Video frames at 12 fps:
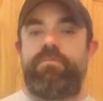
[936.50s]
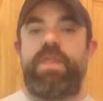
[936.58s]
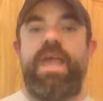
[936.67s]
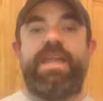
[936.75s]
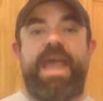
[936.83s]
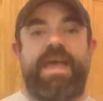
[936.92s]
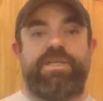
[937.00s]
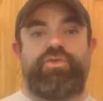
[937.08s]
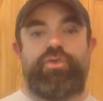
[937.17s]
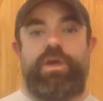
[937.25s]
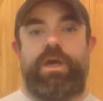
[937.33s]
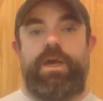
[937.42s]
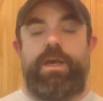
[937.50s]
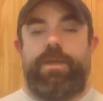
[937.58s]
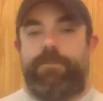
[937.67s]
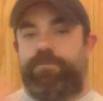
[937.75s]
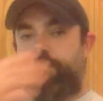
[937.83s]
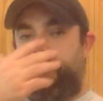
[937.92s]
and Ezra
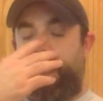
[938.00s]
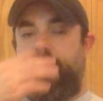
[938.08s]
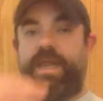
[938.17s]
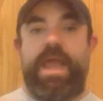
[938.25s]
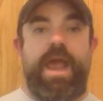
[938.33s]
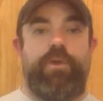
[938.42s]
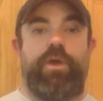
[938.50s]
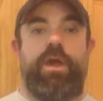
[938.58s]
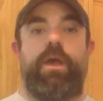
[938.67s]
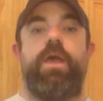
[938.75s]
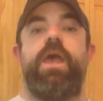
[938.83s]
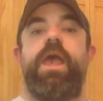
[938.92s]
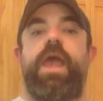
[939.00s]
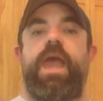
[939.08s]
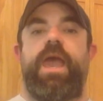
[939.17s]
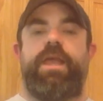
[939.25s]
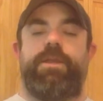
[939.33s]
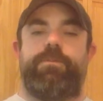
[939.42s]
and Hera,
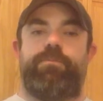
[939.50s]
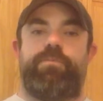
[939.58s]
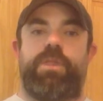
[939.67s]
and